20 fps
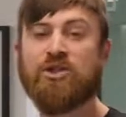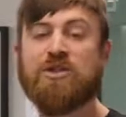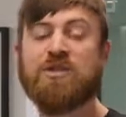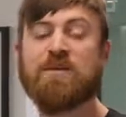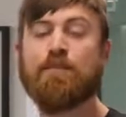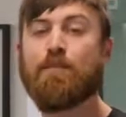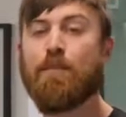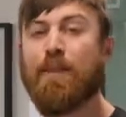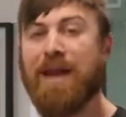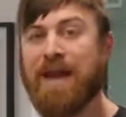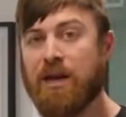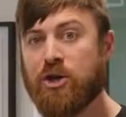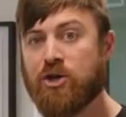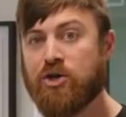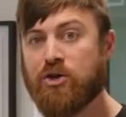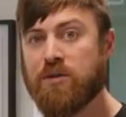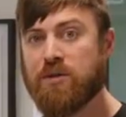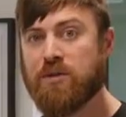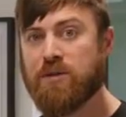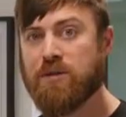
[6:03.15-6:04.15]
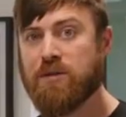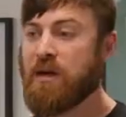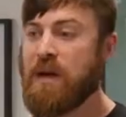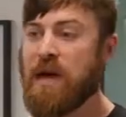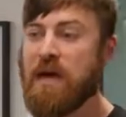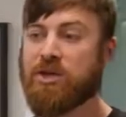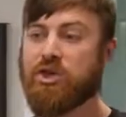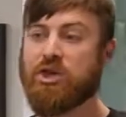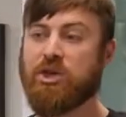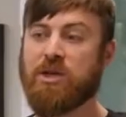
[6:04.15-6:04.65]
just managers,
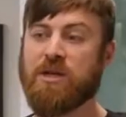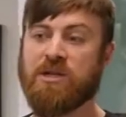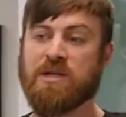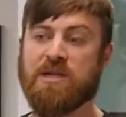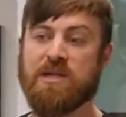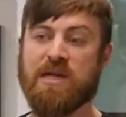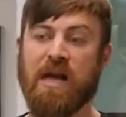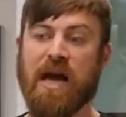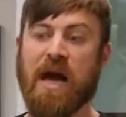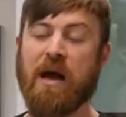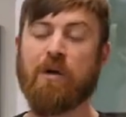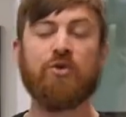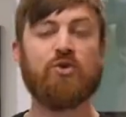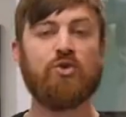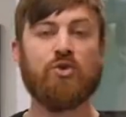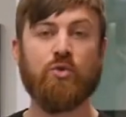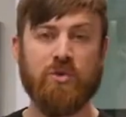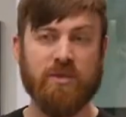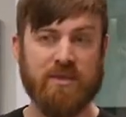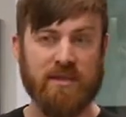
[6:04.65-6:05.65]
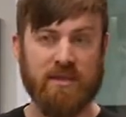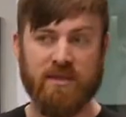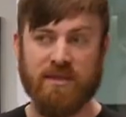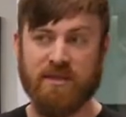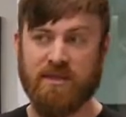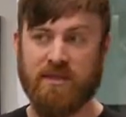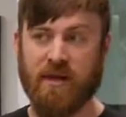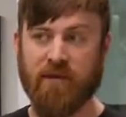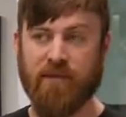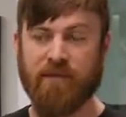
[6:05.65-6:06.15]
not just outsourcing
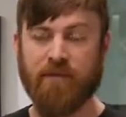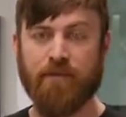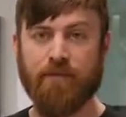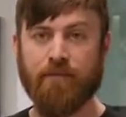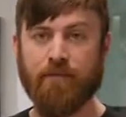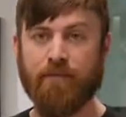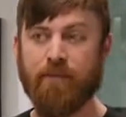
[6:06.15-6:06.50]
stuff,